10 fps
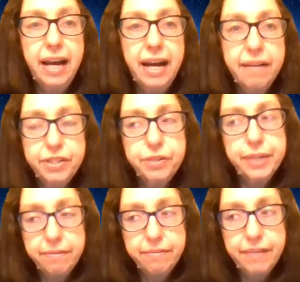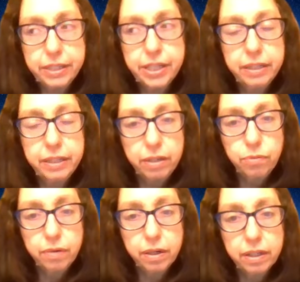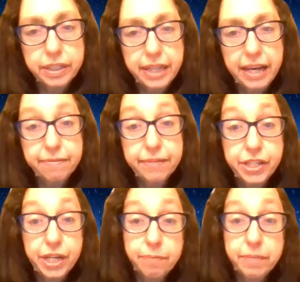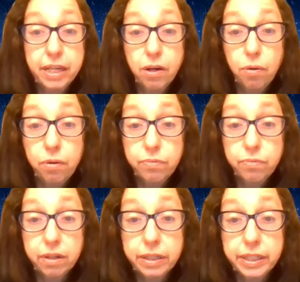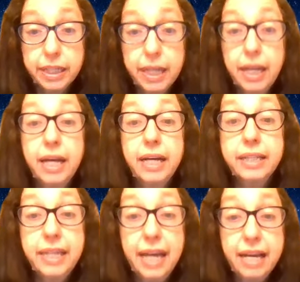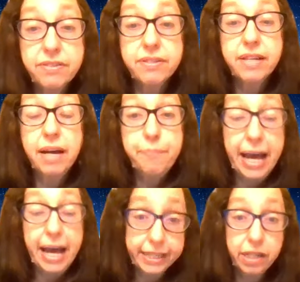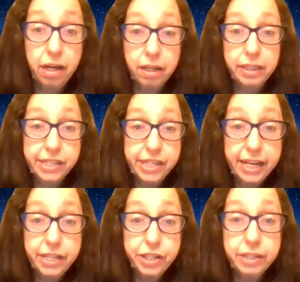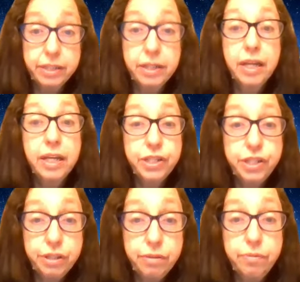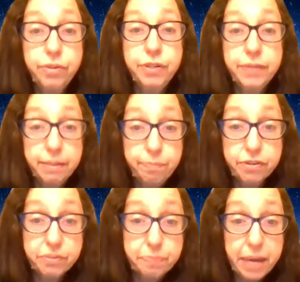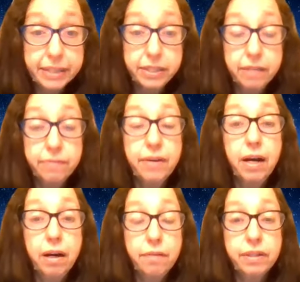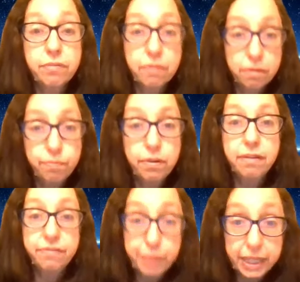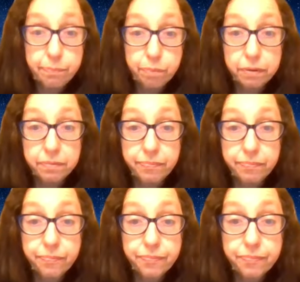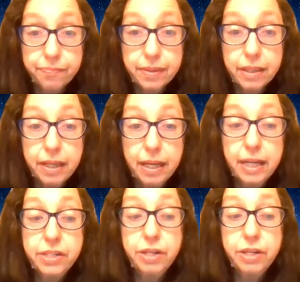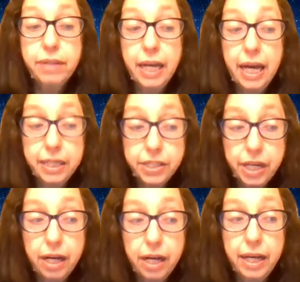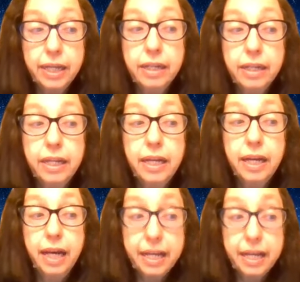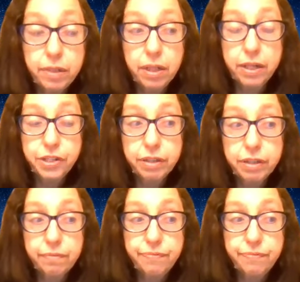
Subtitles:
have to invent a new word every time the old word gets a bad connotation due to the perspective of a group of people. So the anti-etymological